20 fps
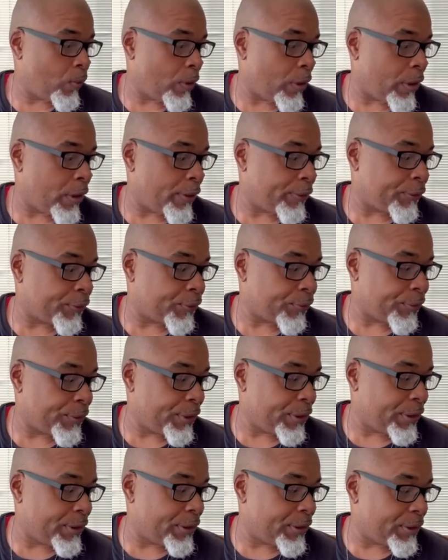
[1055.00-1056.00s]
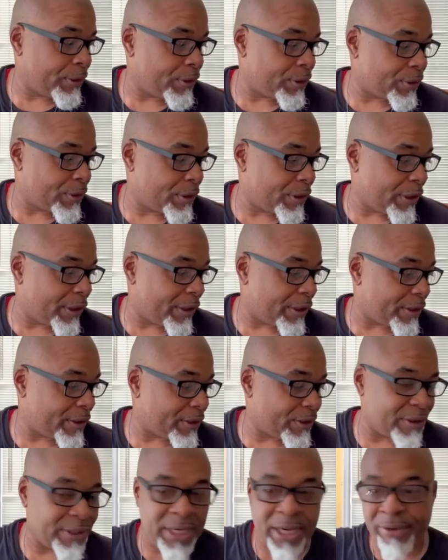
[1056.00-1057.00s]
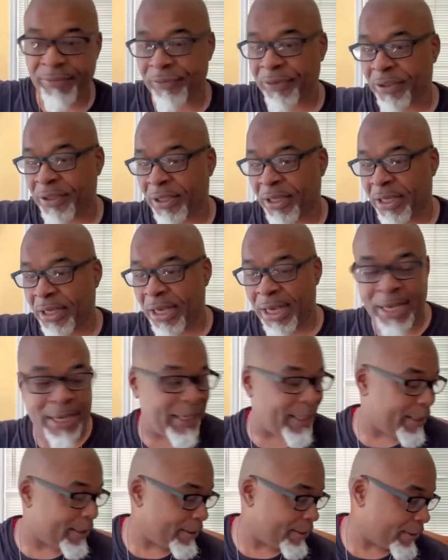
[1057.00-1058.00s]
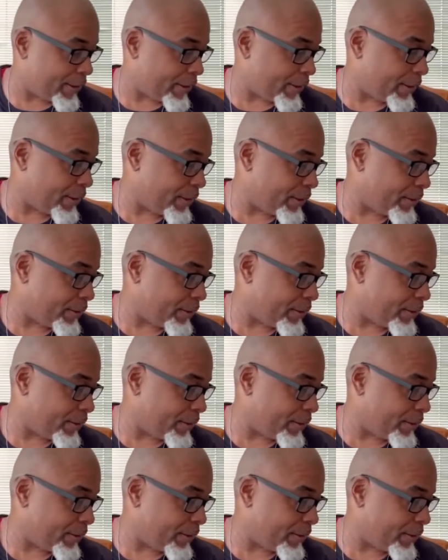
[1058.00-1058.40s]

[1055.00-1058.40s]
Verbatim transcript: uh, three, six, seven, eight,